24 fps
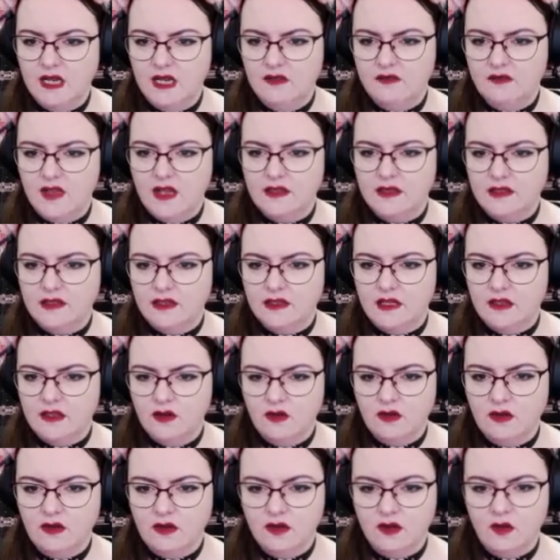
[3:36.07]
flasks are
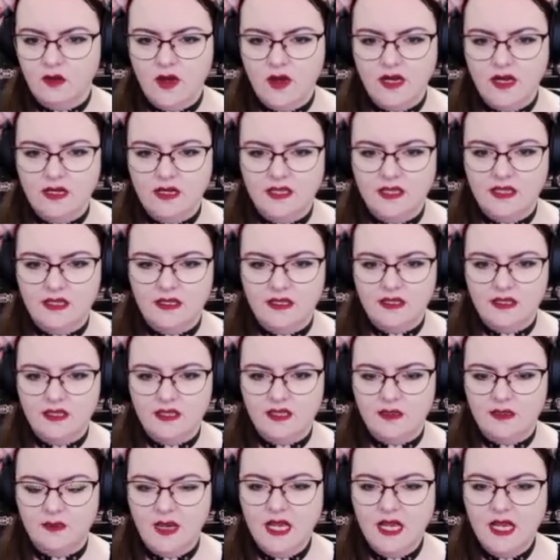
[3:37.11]
not quite as
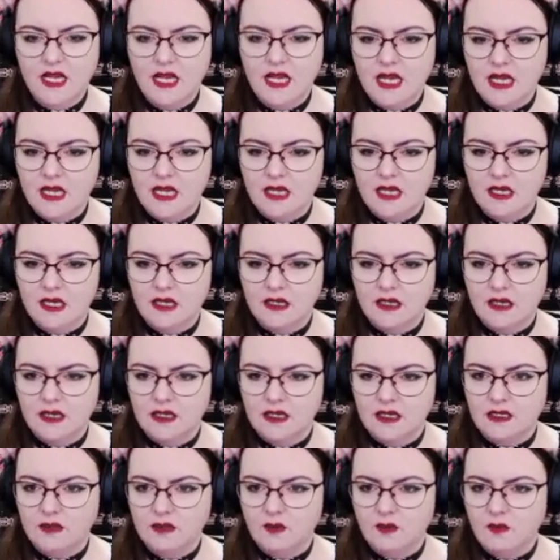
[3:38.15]
speedy
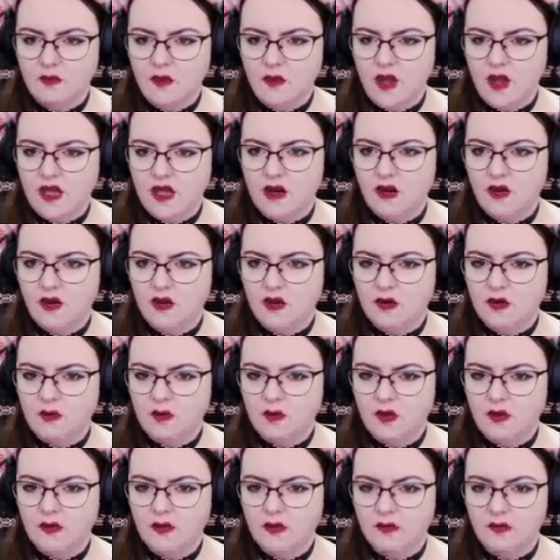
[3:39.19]
as one might hope.
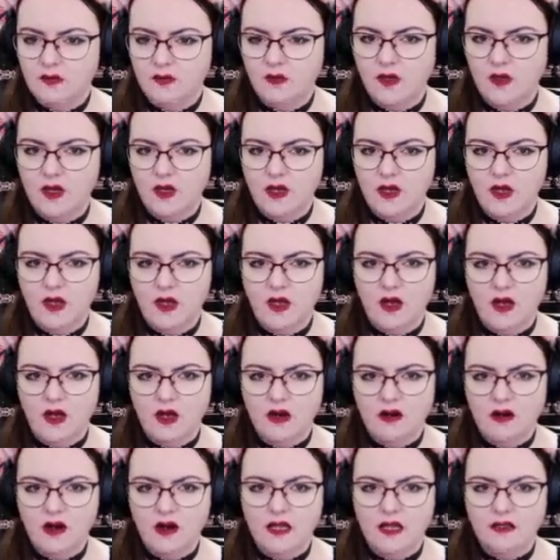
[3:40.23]

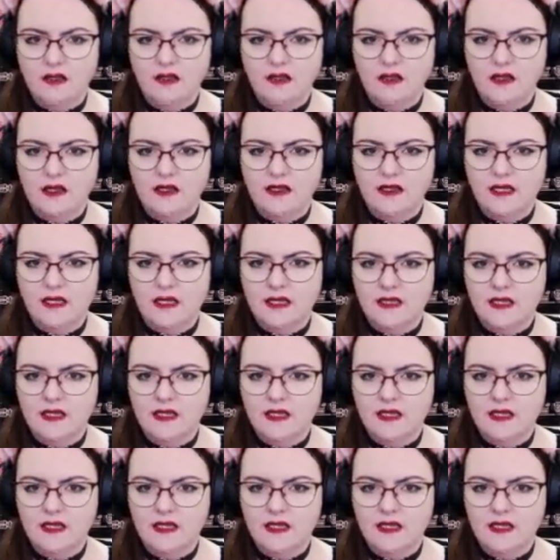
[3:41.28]
Alright, so there's things